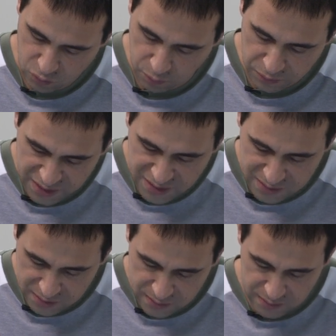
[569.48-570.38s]
to place
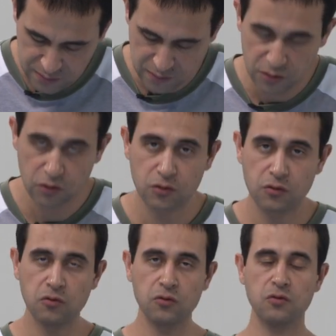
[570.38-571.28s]
this
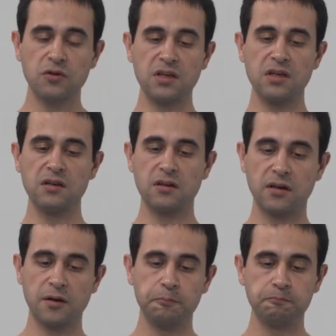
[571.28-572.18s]
to the
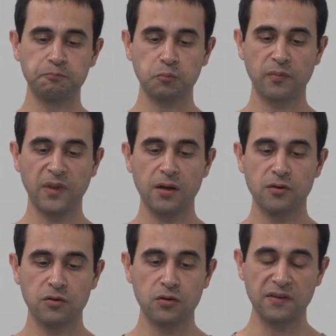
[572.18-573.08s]

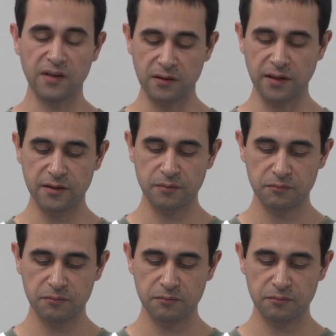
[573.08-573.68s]
satellite.